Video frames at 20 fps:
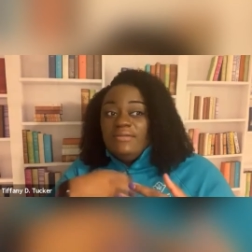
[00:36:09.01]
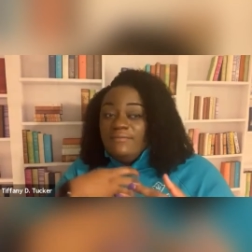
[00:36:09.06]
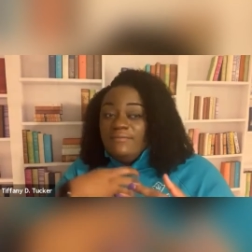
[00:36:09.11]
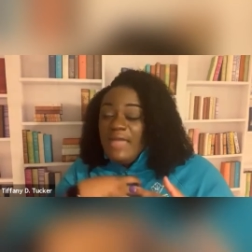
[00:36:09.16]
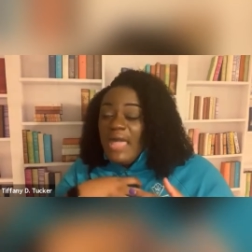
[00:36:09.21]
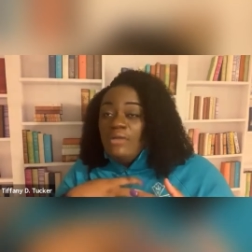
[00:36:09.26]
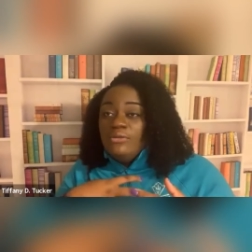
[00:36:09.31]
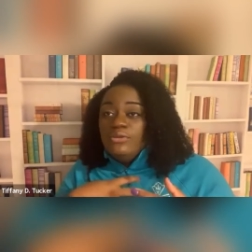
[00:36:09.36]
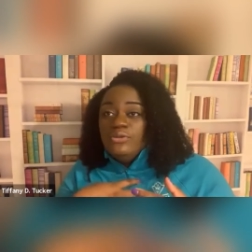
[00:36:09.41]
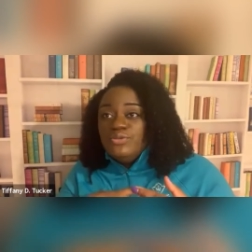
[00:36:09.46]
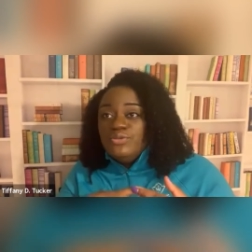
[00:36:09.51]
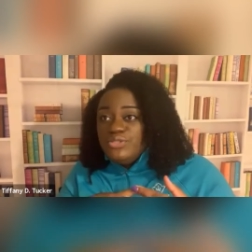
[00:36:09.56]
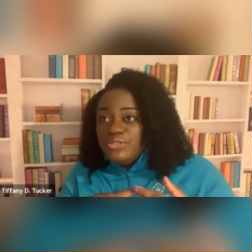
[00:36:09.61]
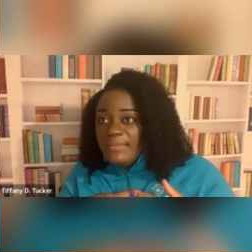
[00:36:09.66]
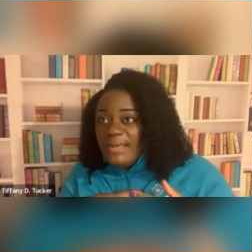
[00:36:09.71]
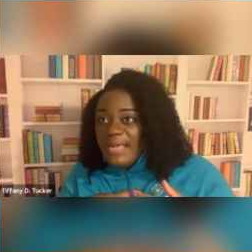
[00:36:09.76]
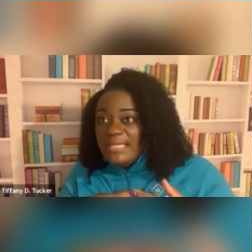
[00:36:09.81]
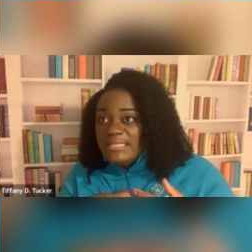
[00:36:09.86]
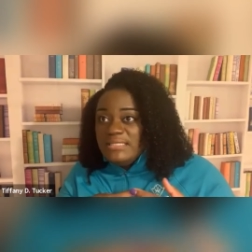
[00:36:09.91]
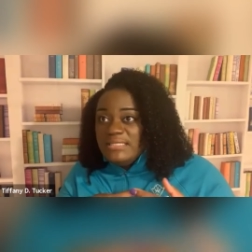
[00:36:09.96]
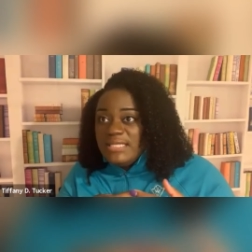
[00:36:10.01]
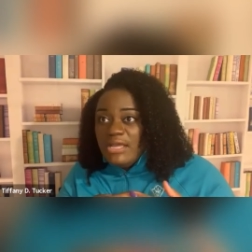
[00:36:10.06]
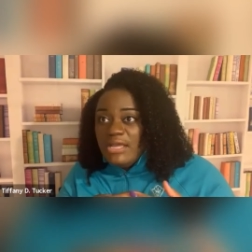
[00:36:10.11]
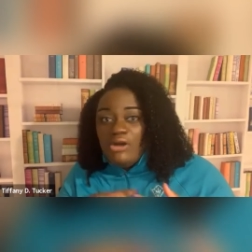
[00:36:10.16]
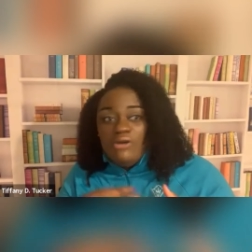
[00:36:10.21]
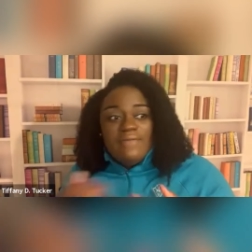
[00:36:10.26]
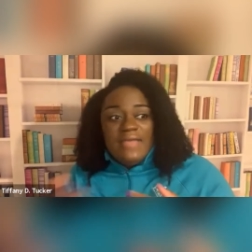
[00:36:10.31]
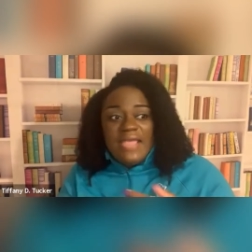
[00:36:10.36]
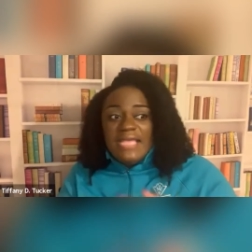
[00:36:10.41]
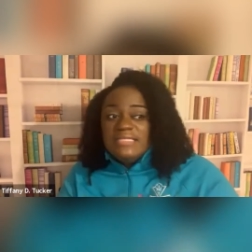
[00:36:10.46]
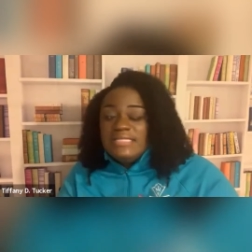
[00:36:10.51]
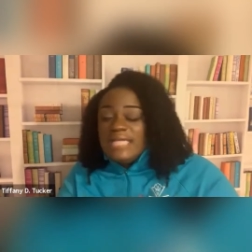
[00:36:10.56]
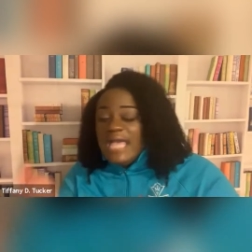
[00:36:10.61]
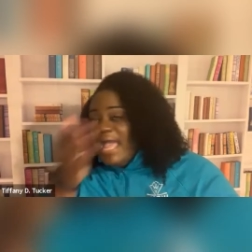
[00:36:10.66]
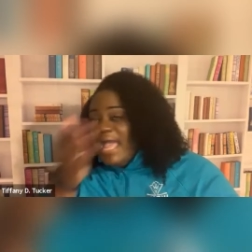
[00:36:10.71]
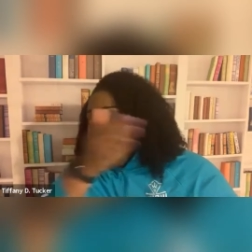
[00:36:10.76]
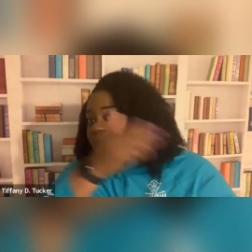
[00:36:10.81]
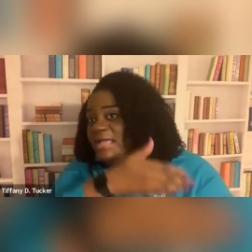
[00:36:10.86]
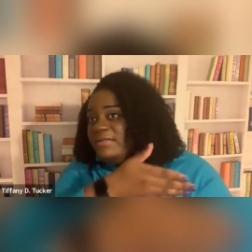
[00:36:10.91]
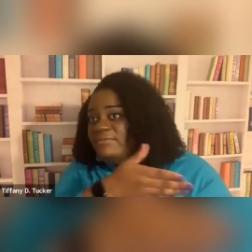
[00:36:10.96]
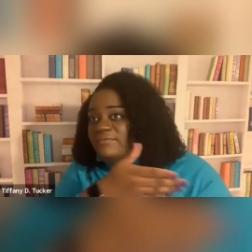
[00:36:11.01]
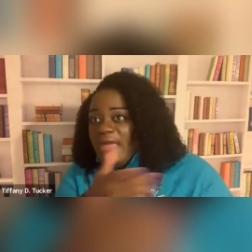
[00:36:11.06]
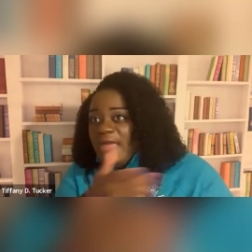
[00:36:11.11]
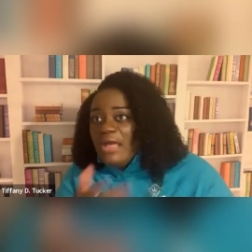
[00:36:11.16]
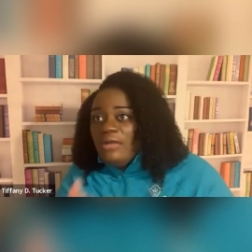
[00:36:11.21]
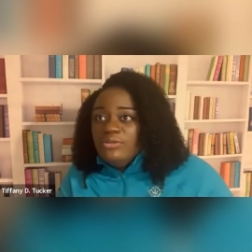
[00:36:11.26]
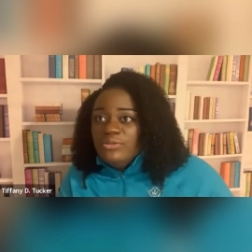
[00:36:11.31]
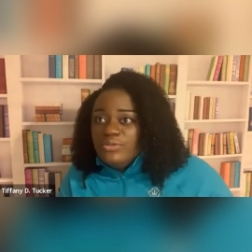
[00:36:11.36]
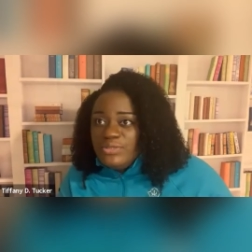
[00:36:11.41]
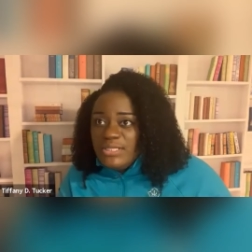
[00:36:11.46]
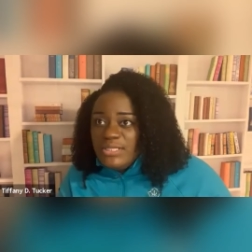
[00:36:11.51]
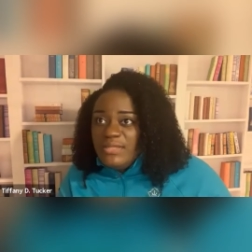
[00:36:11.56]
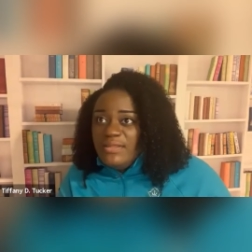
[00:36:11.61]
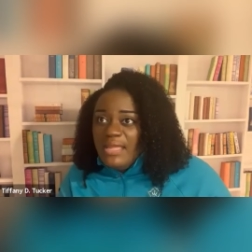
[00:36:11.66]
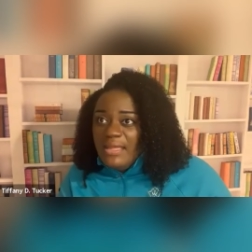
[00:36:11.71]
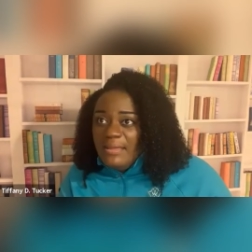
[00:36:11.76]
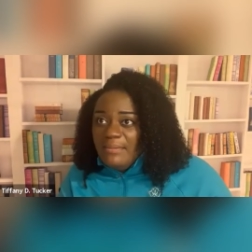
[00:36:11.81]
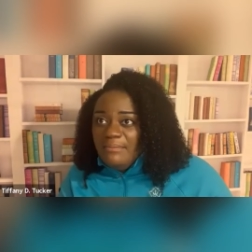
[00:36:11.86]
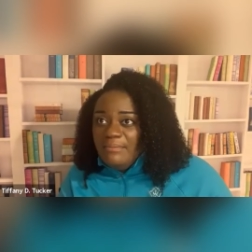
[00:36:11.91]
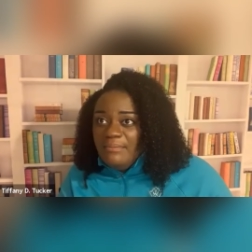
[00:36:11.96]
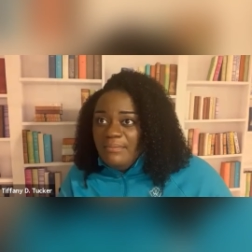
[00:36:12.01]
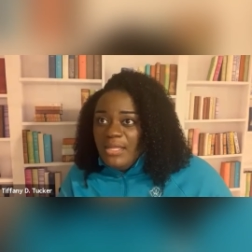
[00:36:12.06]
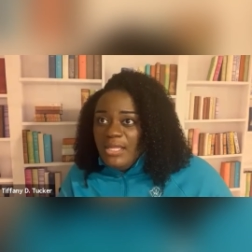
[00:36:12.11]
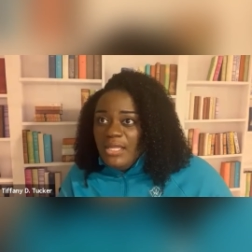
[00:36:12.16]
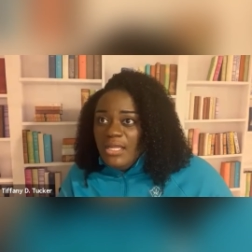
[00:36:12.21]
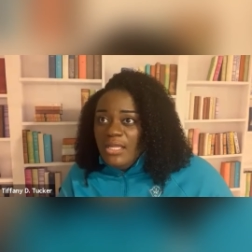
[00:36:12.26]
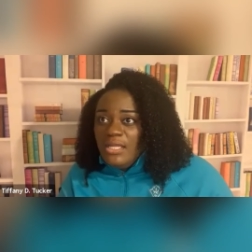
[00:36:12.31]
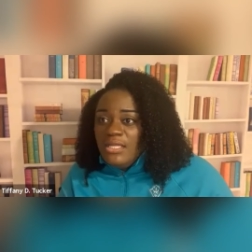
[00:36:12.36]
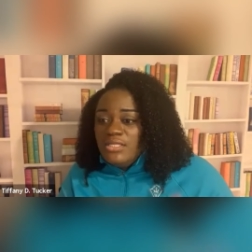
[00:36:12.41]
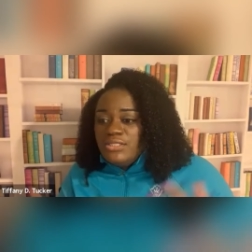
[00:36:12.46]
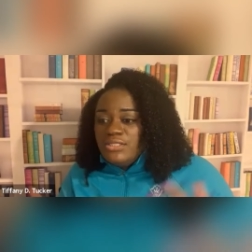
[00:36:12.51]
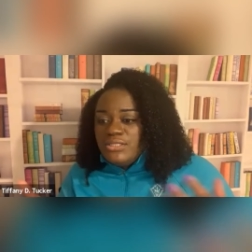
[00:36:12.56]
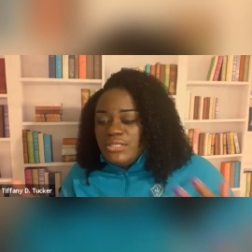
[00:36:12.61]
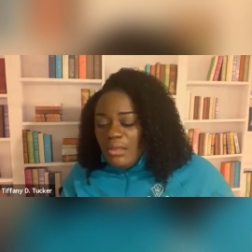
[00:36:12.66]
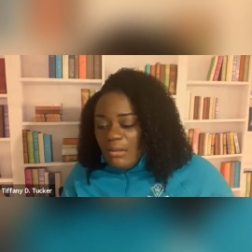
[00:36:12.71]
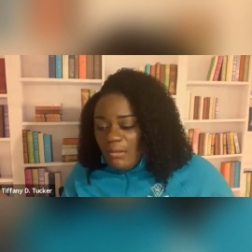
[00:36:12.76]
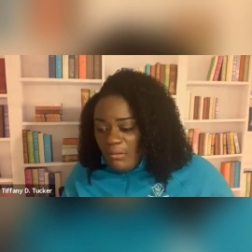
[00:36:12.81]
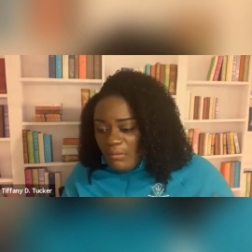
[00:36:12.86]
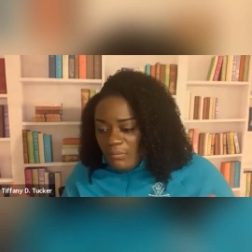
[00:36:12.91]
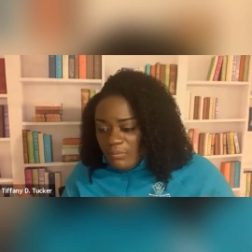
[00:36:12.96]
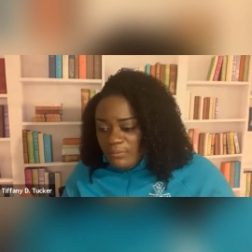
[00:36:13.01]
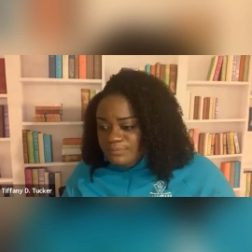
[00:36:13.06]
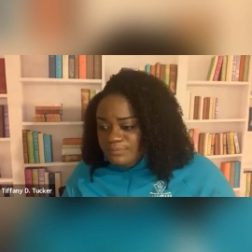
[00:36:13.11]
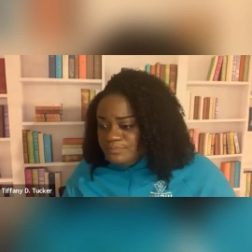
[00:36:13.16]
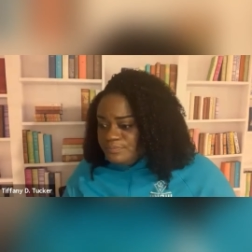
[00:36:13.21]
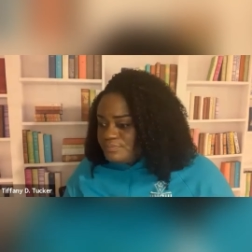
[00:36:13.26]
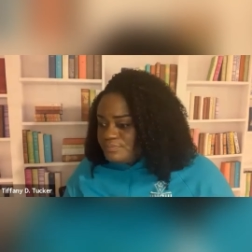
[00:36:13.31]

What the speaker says: value to myself as I add value to them. So